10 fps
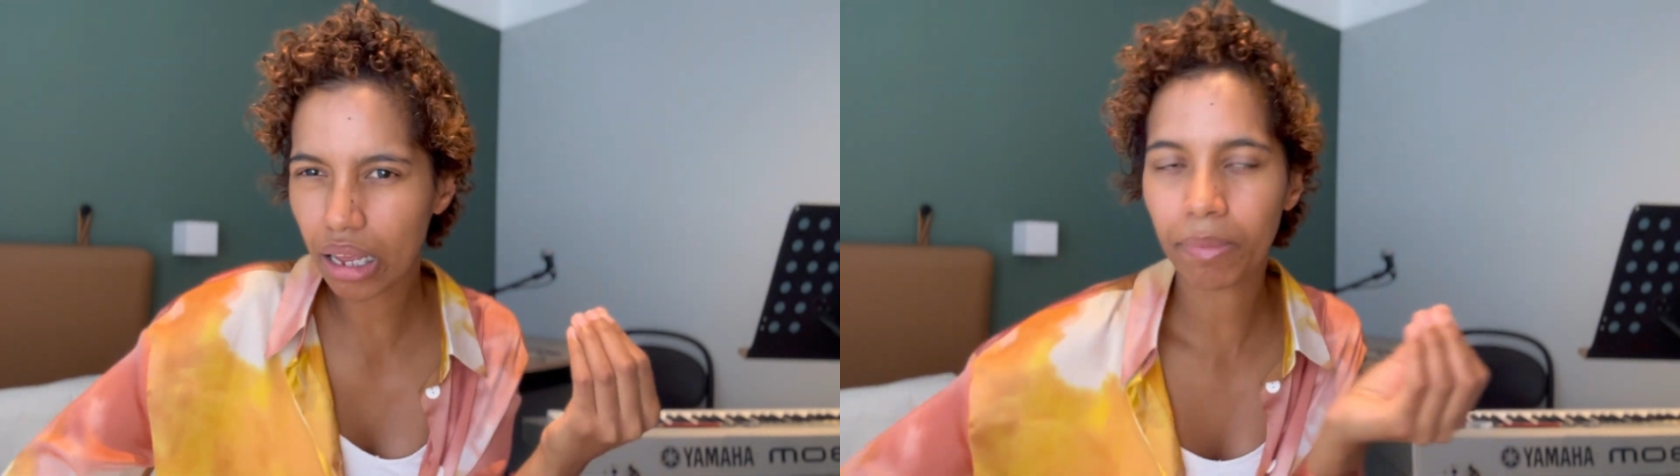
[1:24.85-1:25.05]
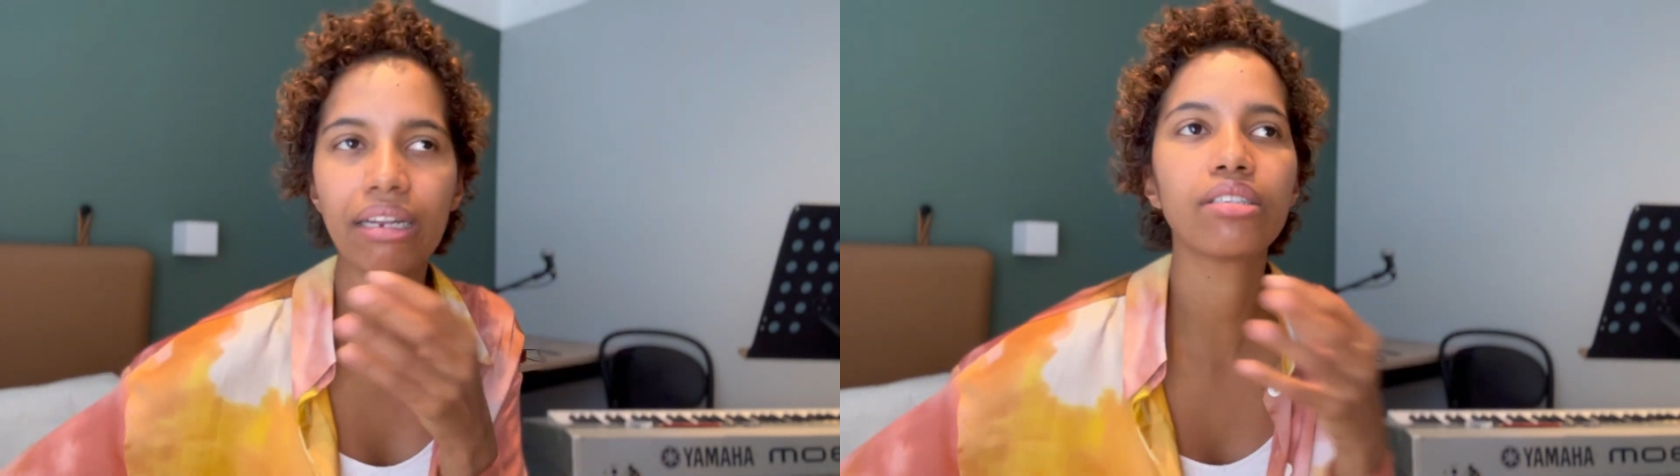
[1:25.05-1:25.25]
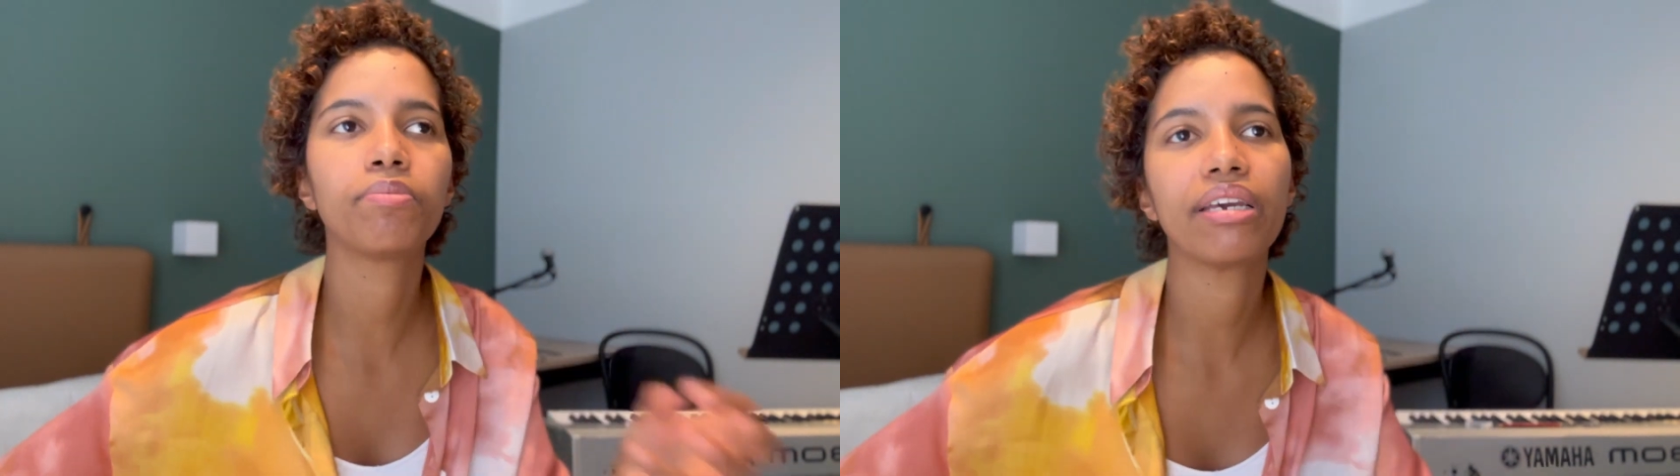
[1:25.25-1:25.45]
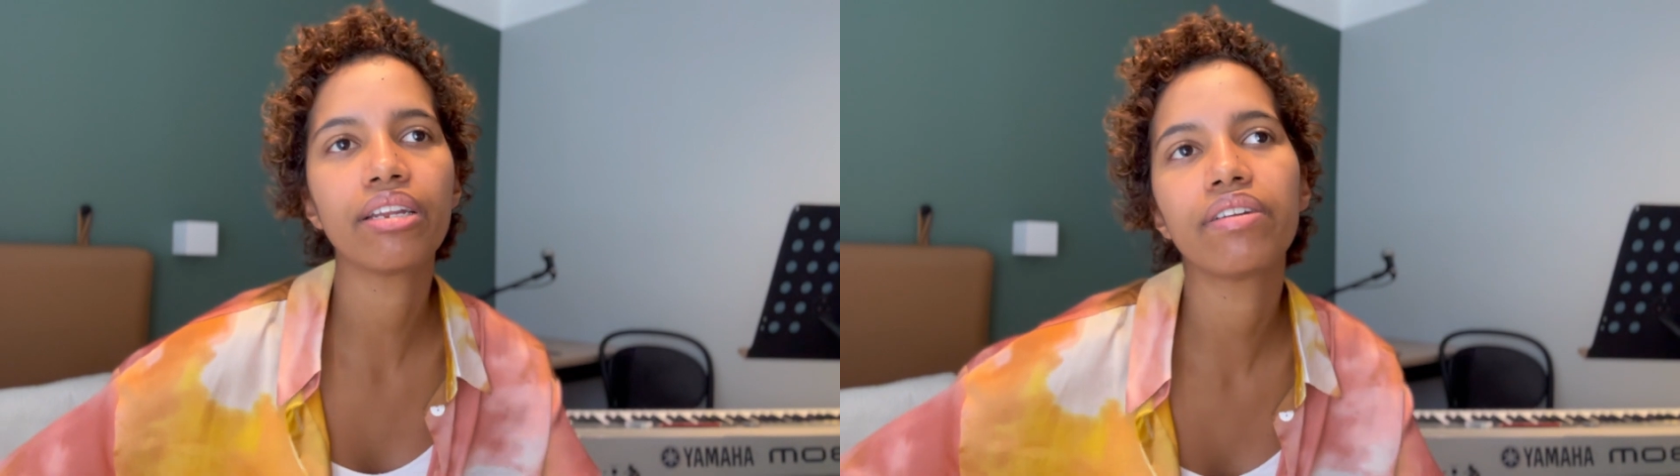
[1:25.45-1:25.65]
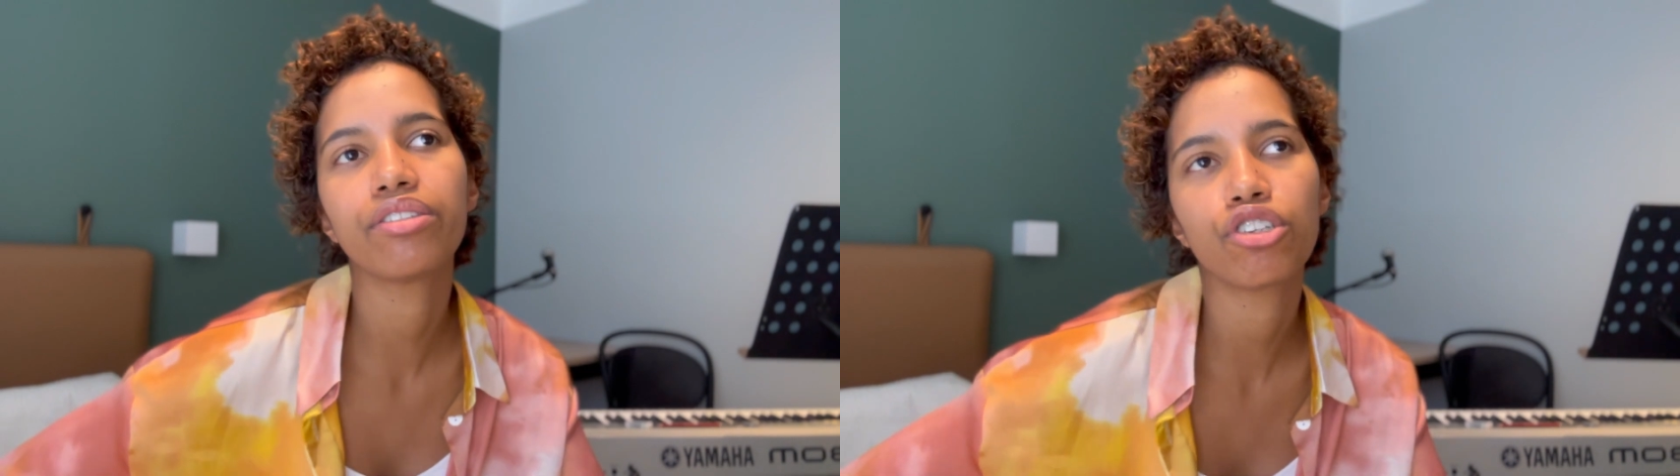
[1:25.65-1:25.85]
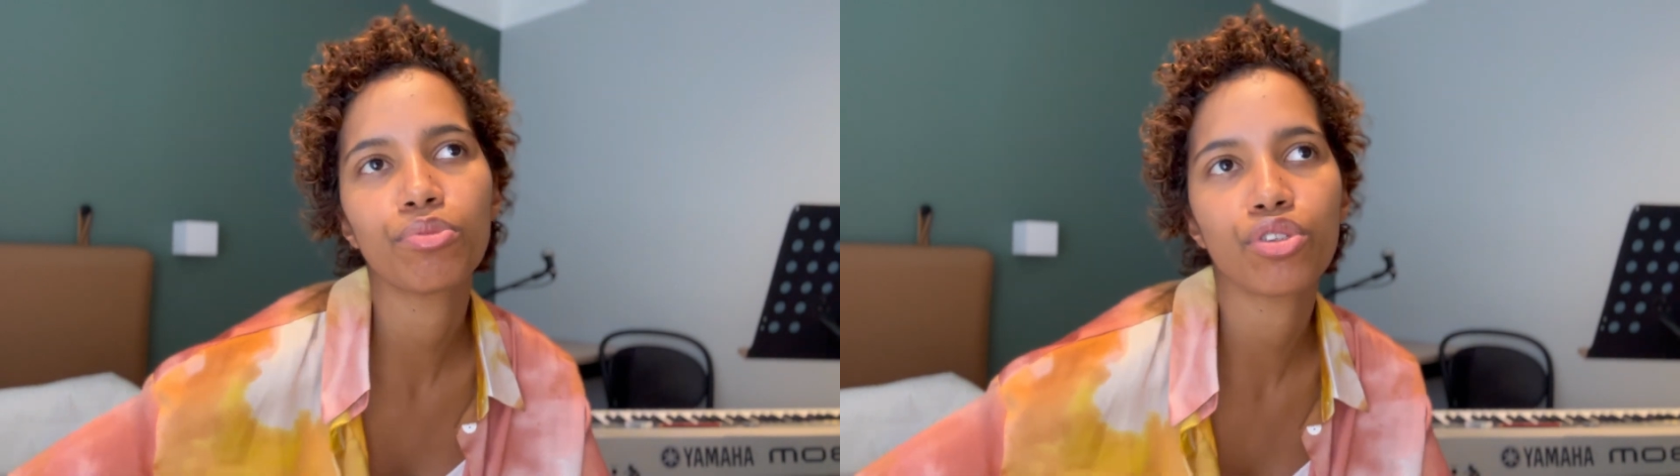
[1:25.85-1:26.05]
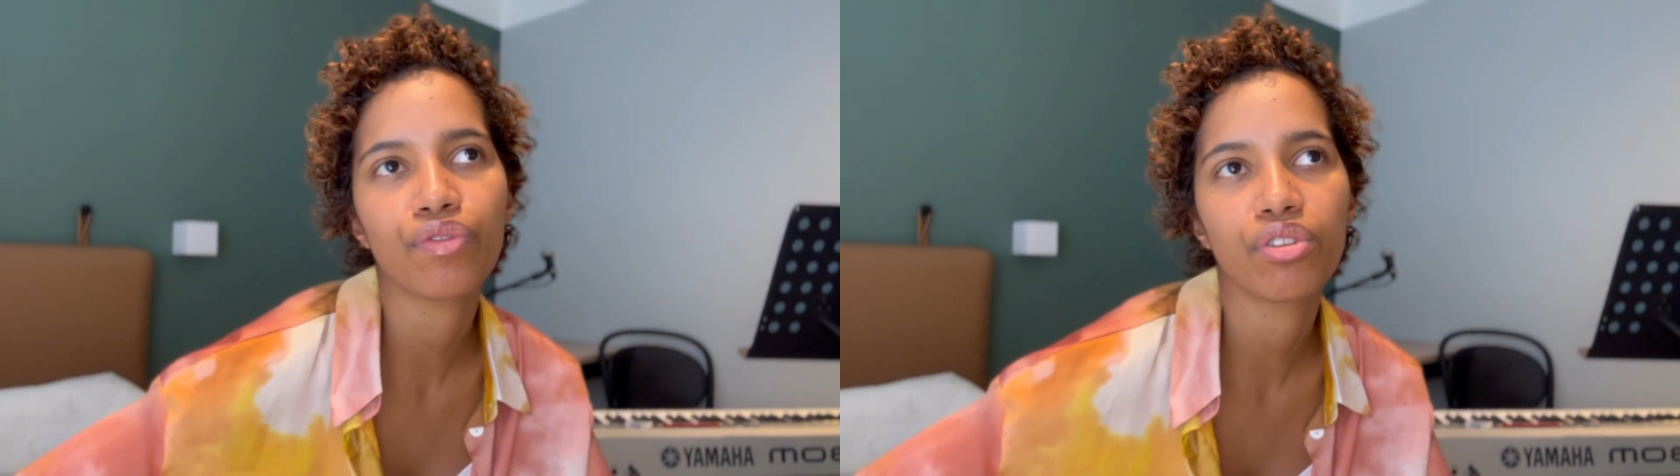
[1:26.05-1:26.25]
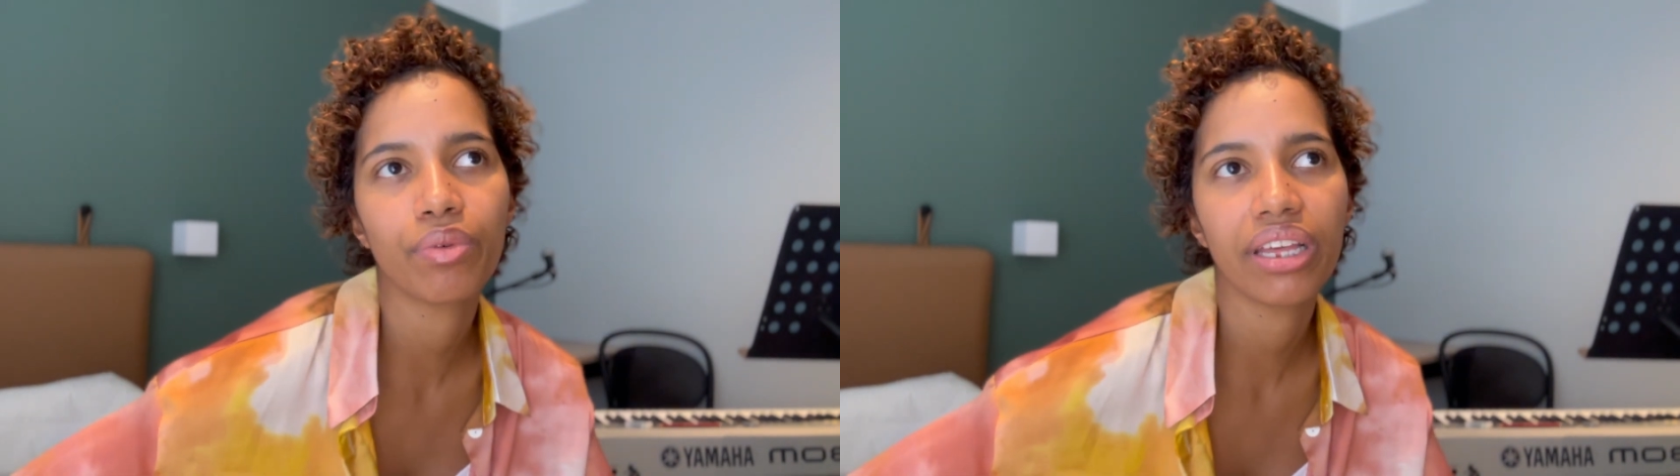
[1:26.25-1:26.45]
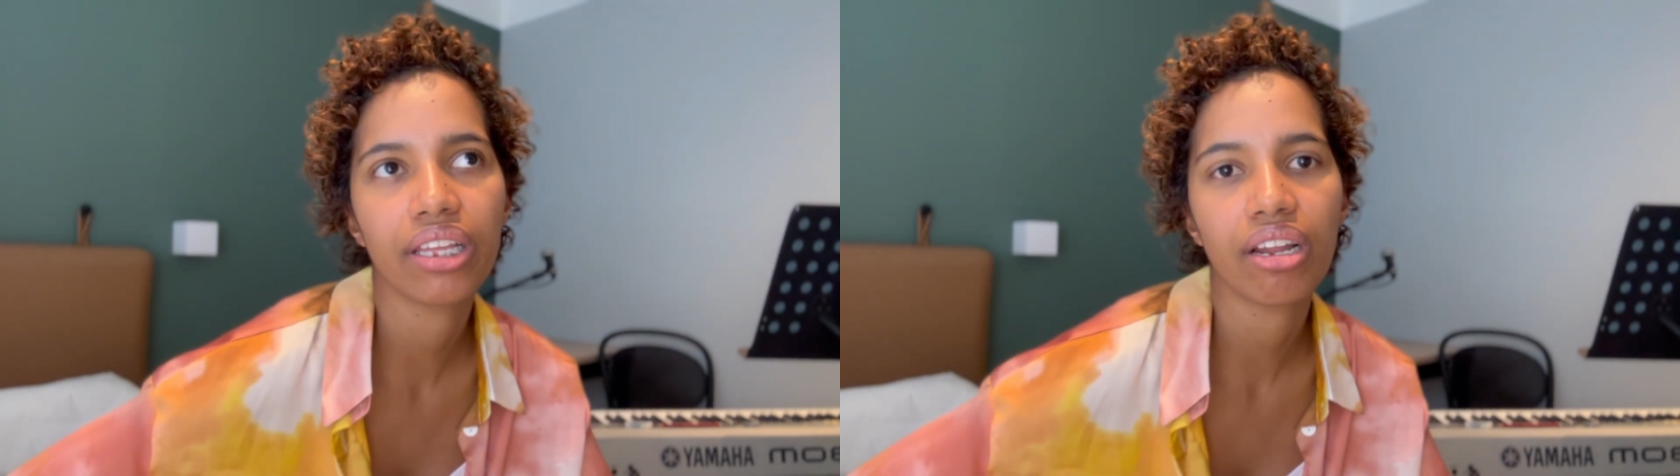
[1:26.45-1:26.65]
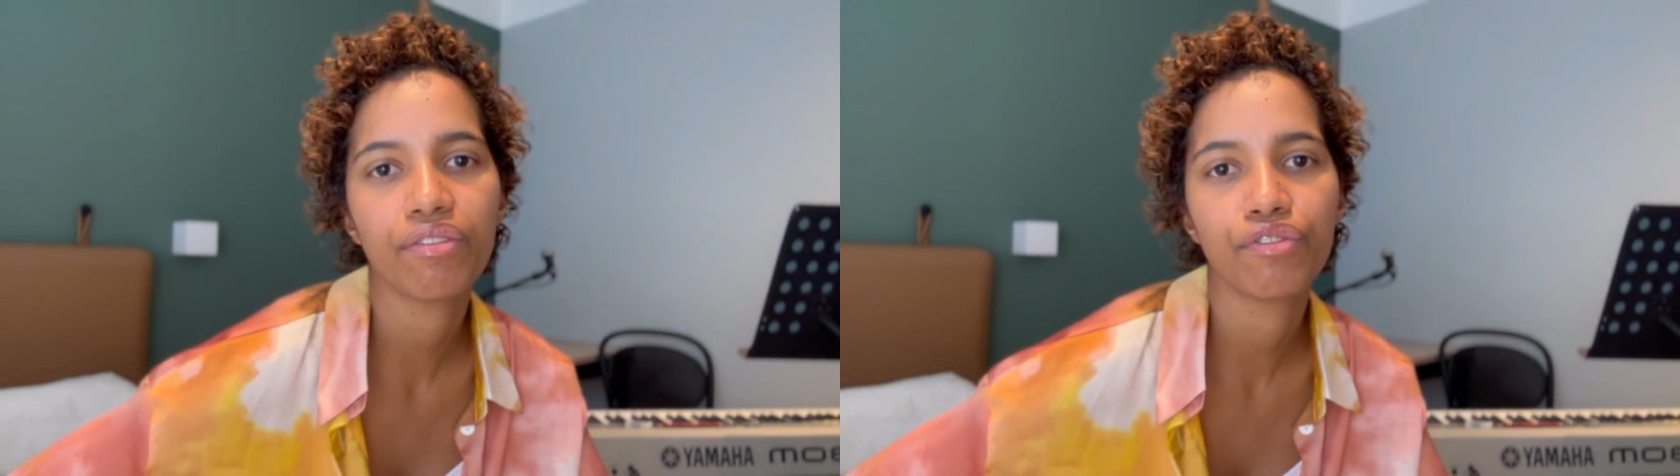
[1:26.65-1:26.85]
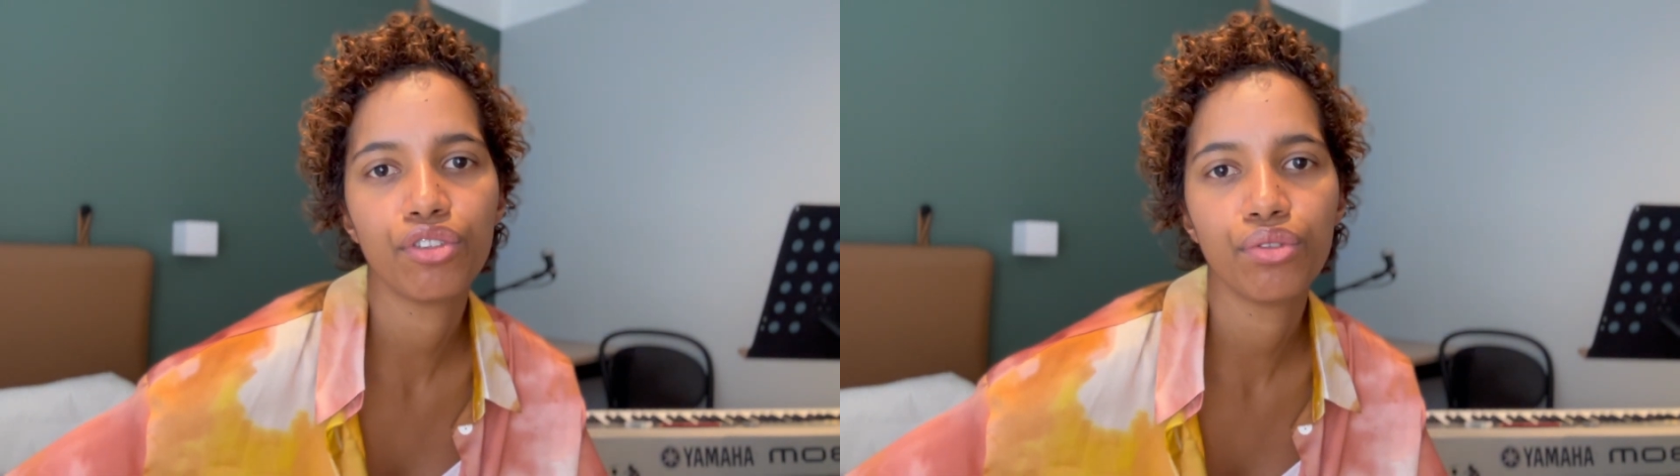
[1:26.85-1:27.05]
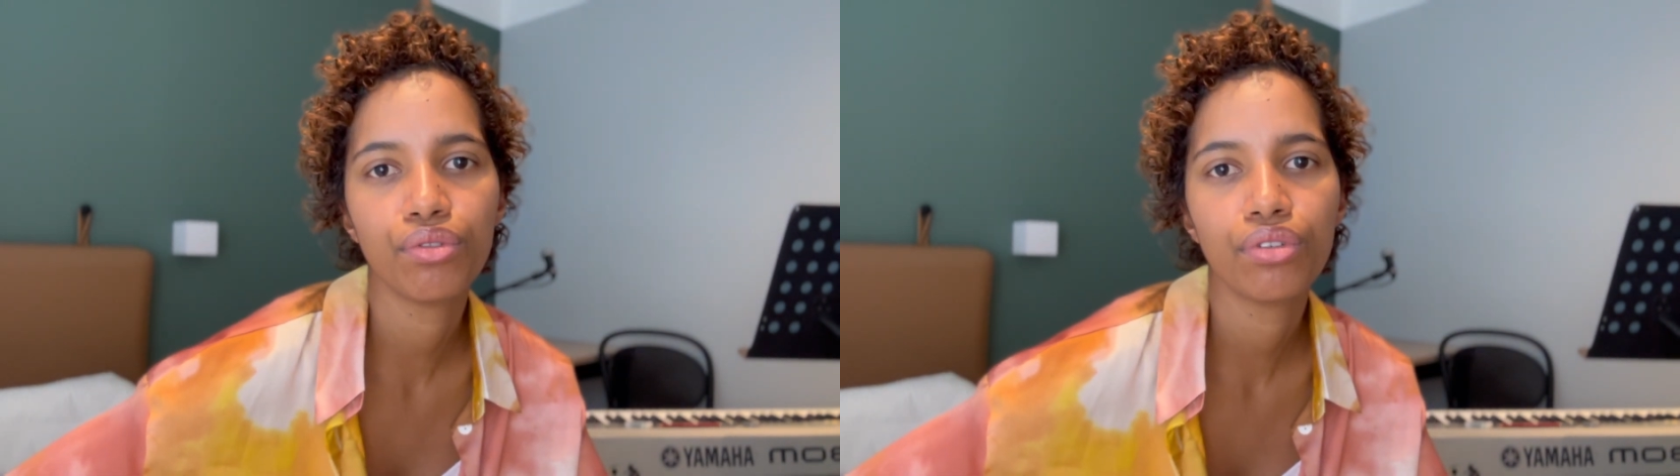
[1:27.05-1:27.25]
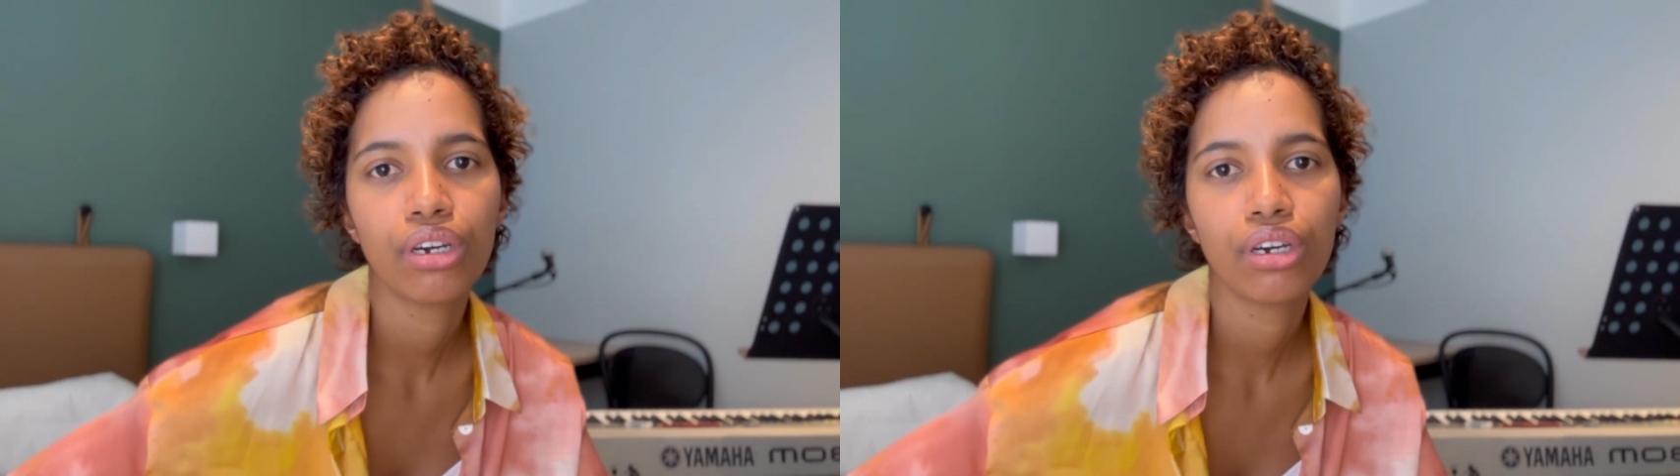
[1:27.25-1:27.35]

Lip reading: but it's better in terms of the way that I view